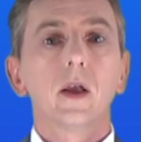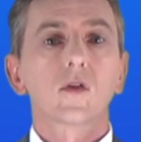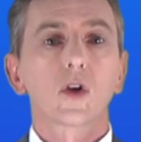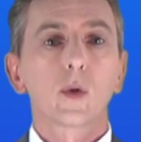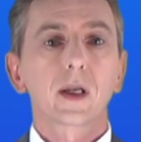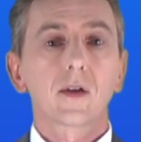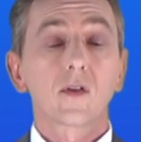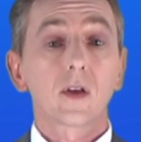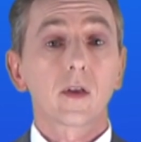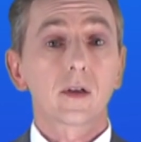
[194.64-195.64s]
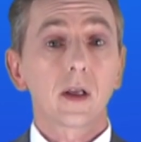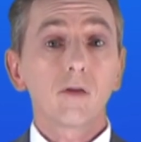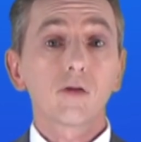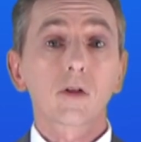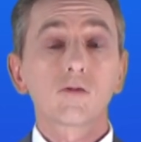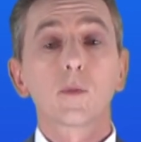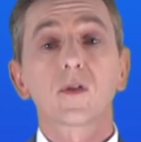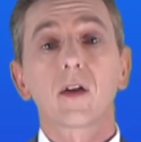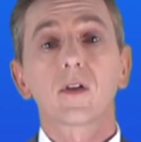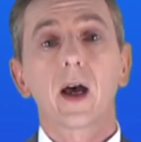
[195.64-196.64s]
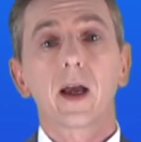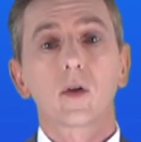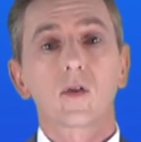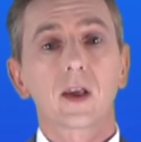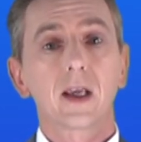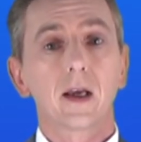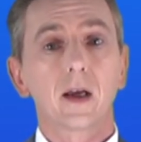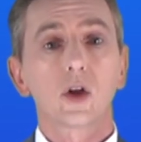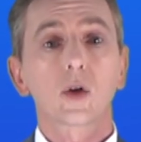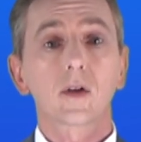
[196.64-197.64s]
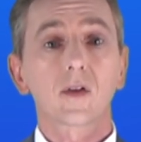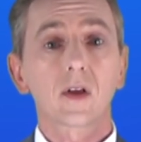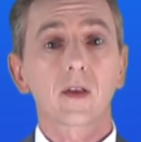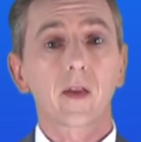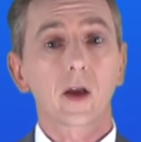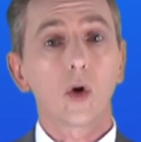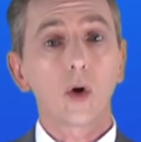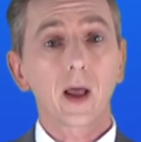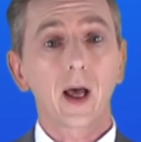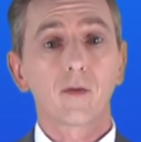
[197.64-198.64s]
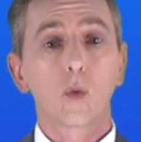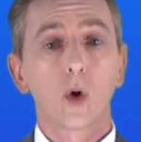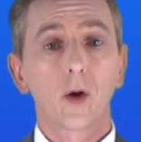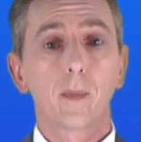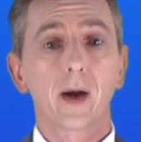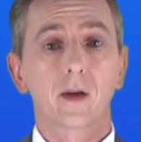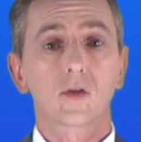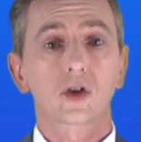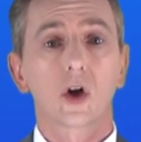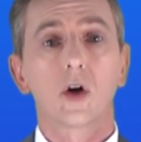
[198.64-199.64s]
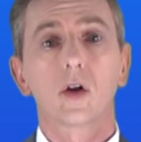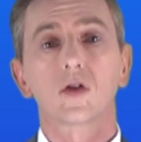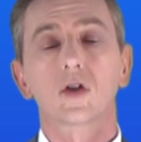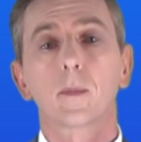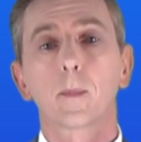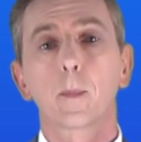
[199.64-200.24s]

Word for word: So we can see the different group 7 ions here, and you can see that they all have a 1 minus charge.